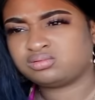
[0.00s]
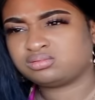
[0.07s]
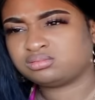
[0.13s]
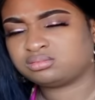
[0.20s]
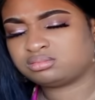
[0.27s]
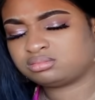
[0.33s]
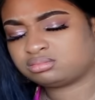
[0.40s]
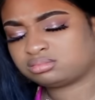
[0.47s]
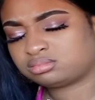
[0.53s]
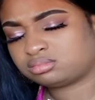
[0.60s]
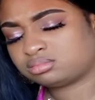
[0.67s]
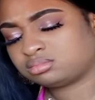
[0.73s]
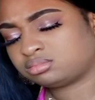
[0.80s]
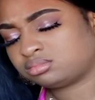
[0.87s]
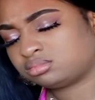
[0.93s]

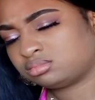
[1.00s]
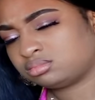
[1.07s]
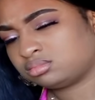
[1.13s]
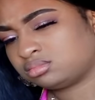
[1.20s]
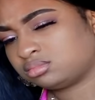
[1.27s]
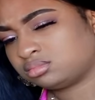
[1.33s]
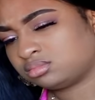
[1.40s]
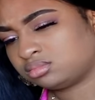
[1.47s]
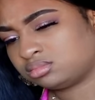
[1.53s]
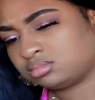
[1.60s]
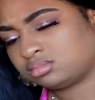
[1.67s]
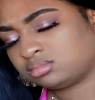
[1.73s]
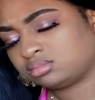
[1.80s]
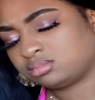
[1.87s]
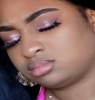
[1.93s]

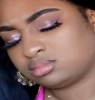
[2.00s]
No words are spoken by the person on screen.